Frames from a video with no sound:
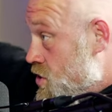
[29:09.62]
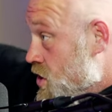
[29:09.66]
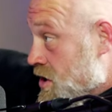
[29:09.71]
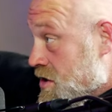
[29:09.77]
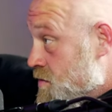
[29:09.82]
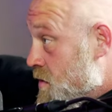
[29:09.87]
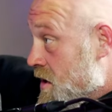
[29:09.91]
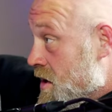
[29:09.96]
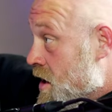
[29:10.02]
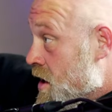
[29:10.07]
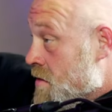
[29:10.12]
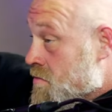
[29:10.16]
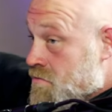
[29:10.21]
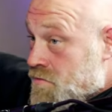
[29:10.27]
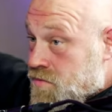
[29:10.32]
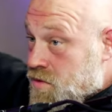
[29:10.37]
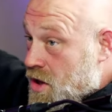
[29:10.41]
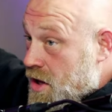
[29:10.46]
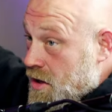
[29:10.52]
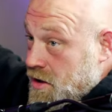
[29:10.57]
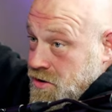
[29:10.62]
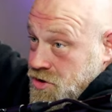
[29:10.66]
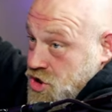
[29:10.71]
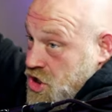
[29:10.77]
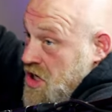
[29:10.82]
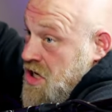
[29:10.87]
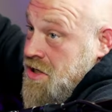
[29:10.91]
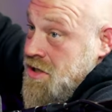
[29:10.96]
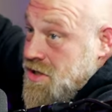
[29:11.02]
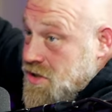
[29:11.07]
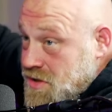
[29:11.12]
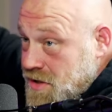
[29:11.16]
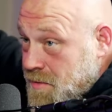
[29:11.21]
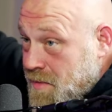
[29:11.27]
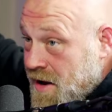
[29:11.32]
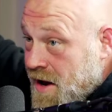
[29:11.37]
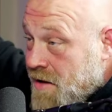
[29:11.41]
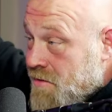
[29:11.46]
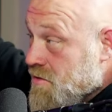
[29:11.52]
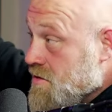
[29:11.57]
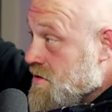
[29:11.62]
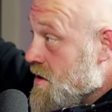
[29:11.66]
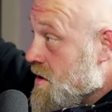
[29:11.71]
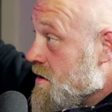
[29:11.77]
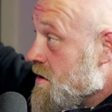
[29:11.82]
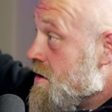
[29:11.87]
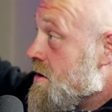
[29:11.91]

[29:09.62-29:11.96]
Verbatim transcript: just oh, yeah. become, like, a genius at parenting.